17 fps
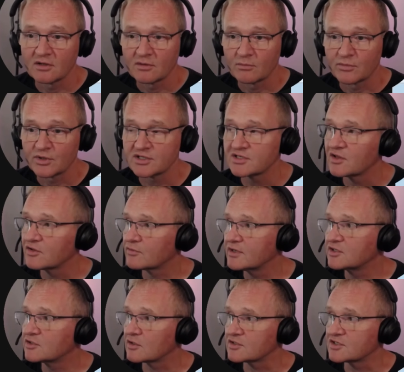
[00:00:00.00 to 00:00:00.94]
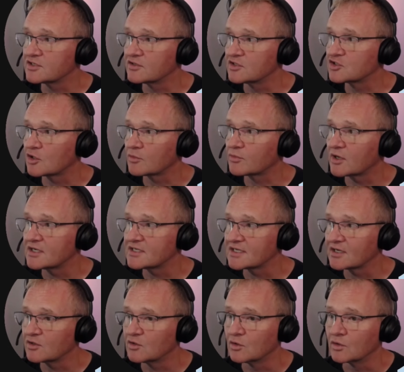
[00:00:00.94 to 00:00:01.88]
Press the three dots in the top right
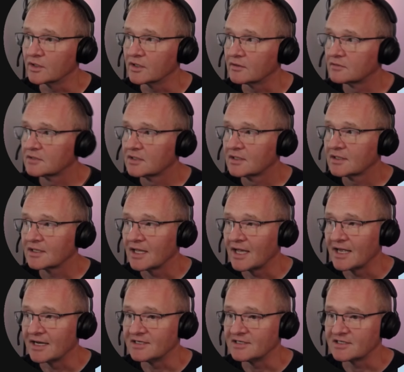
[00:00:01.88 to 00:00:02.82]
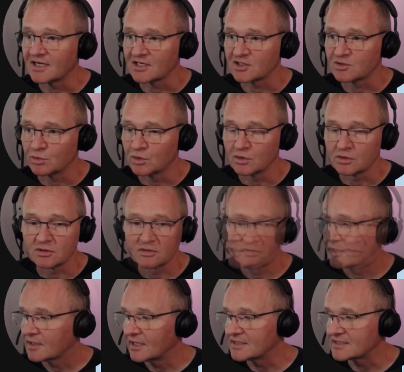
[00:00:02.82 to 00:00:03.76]
hand corner, edit dashboard.
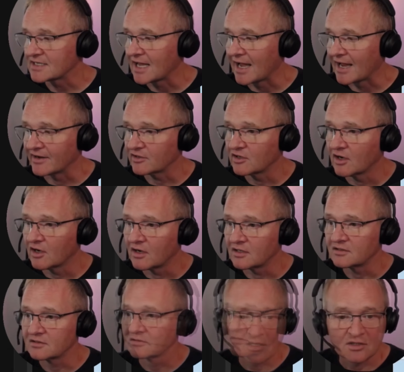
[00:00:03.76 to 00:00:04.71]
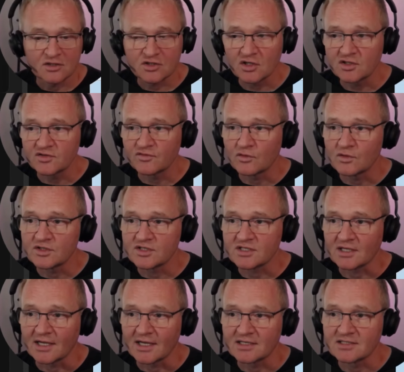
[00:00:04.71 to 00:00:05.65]
Let's add a card, search for and
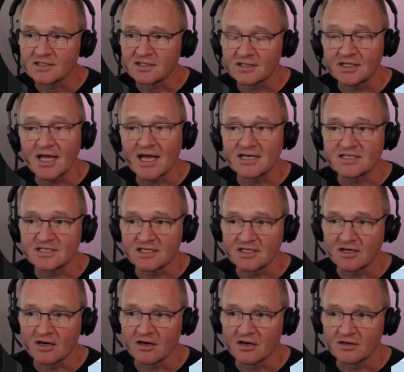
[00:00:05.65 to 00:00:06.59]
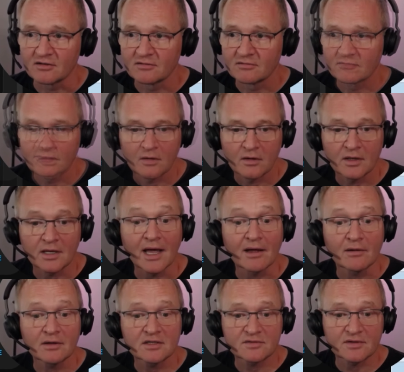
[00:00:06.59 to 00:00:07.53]
select the entity card.
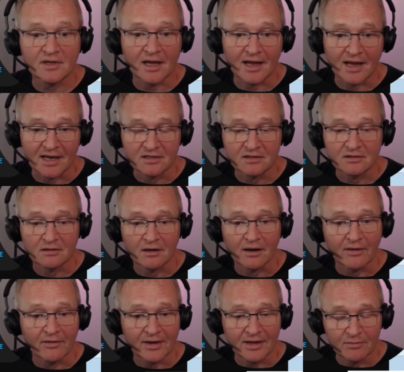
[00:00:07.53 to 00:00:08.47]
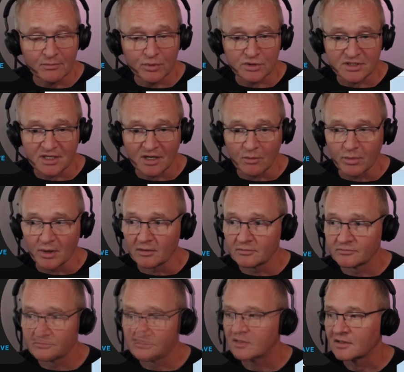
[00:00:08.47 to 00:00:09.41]
Now let's add our input helper.
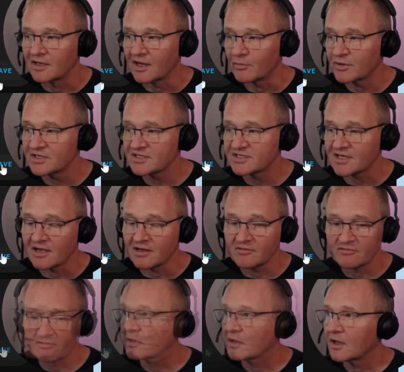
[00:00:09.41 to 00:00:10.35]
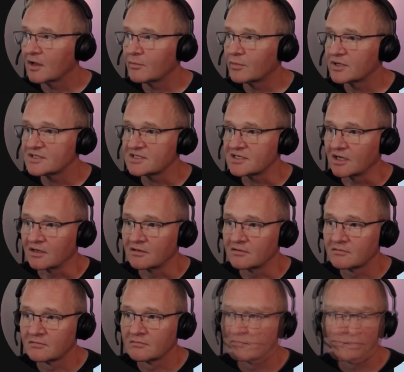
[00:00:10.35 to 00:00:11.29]
Now press save and press done.
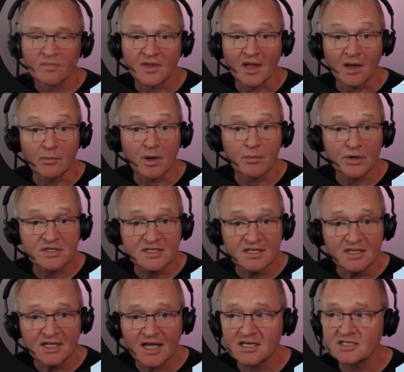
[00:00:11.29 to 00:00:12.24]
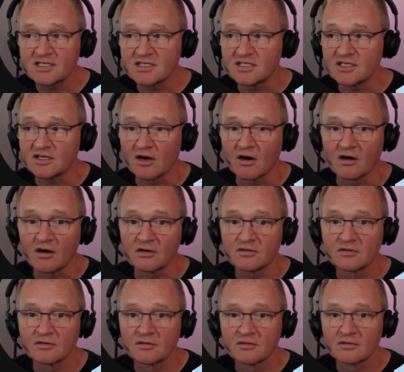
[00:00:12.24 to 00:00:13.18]
Now by pressing the entity card,
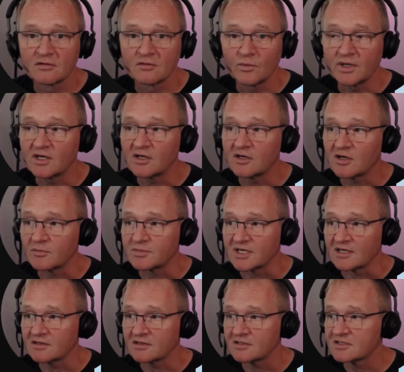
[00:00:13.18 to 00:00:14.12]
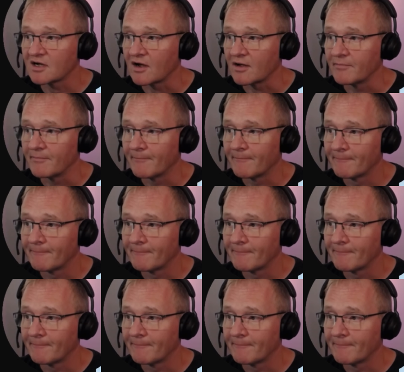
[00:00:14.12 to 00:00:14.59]
we can update the time.